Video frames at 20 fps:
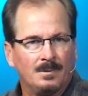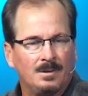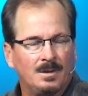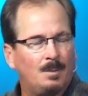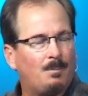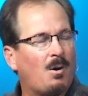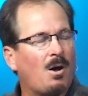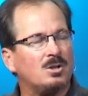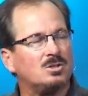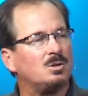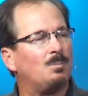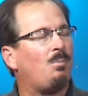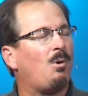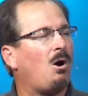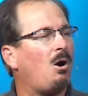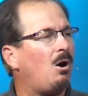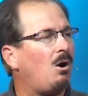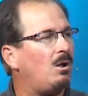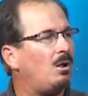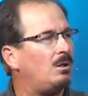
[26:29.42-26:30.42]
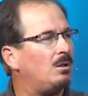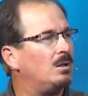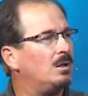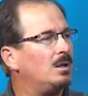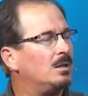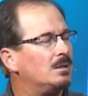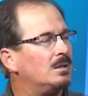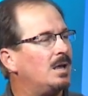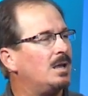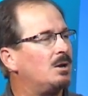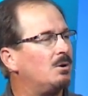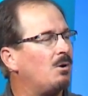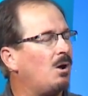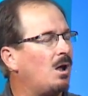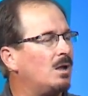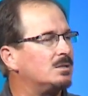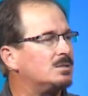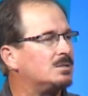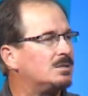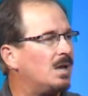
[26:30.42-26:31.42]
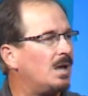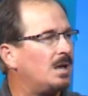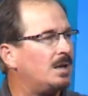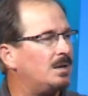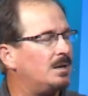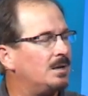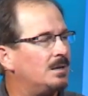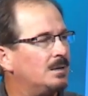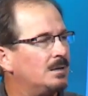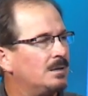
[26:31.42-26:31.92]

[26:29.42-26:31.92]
The Apostle Paul later on said,